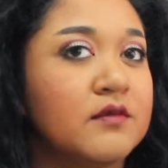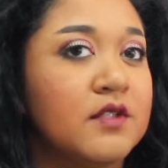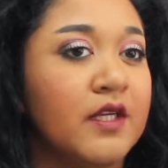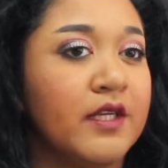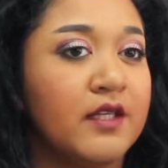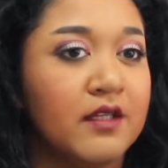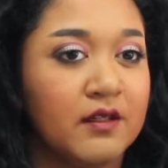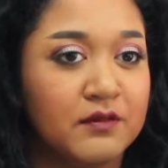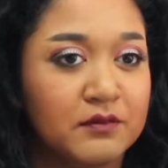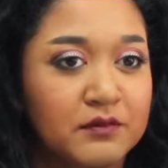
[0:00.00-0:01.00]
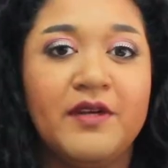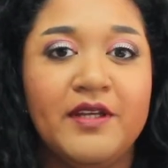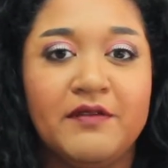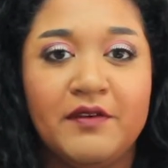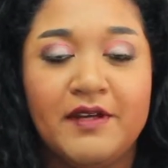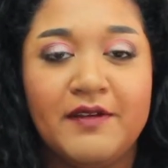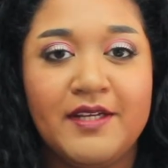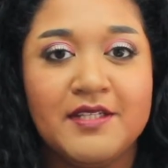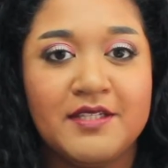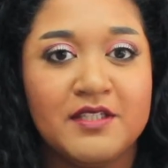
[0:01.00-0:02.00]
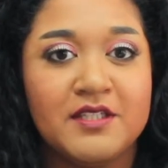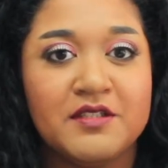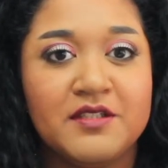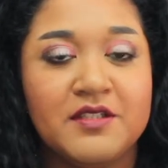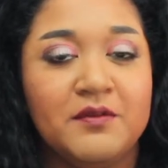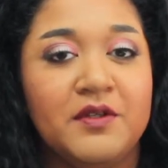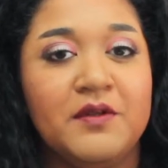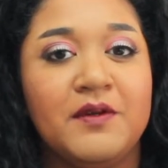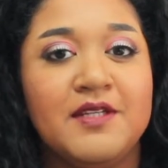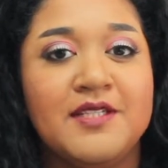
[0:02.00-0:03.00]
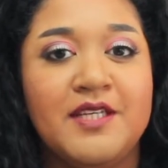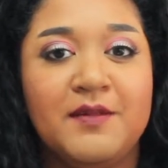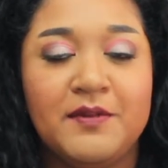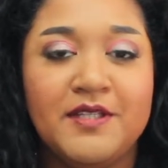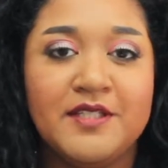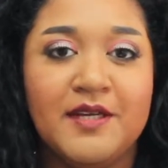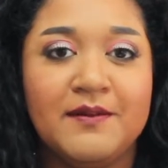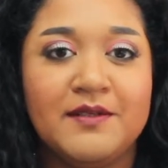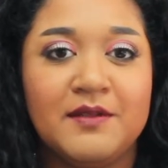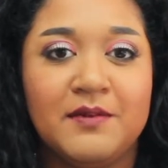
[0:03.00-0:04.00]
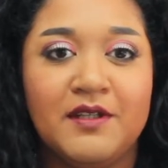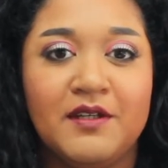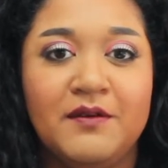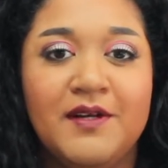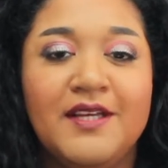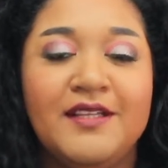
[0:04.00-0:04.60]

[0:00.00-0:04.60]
Did I get it down? Anyway, if you have any suggestions on what you want to see, please comment down below.